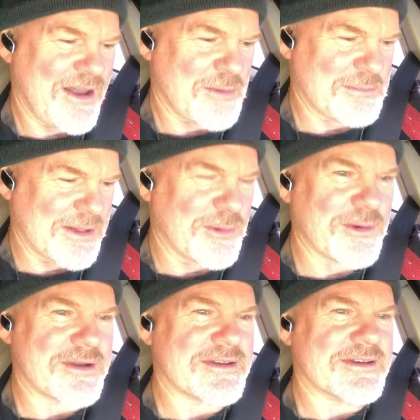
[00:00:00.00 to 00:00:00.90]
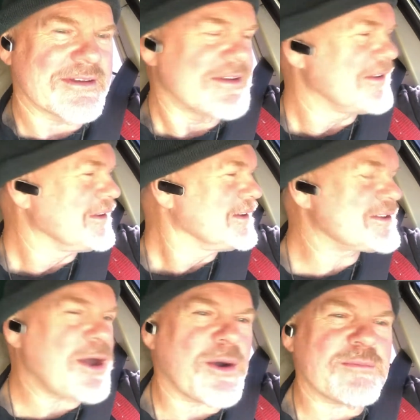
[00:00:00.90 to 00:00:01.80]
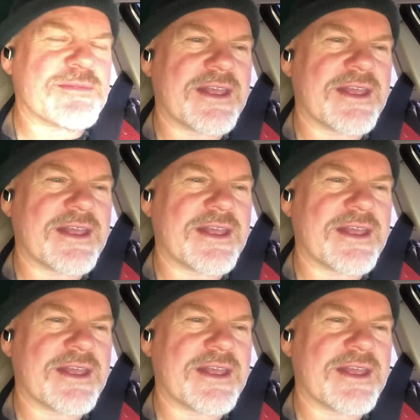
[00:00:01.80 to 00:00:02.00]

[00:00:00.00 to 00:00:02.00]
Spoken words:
help me, Lord. So,